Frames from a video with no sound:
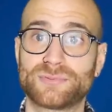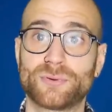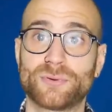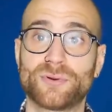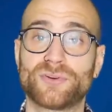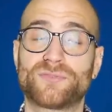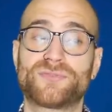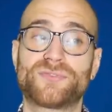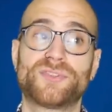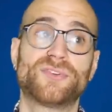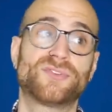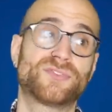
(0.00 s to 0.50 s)

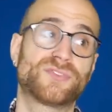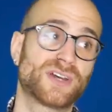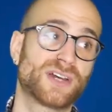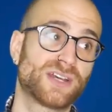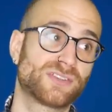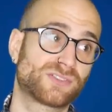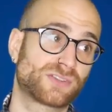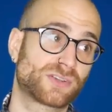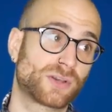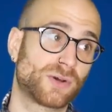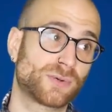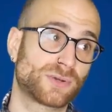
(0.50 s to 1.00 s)
or if the
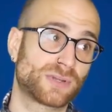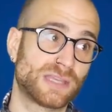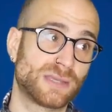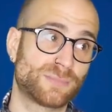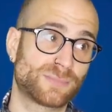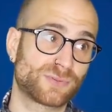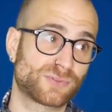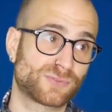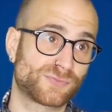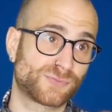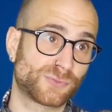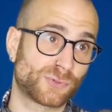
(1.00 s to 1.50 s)
first
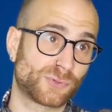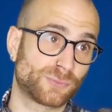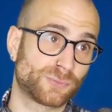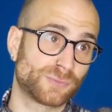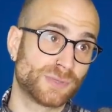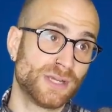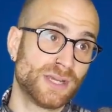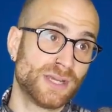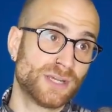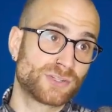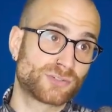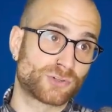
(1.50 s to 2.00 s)
goalkeeper's form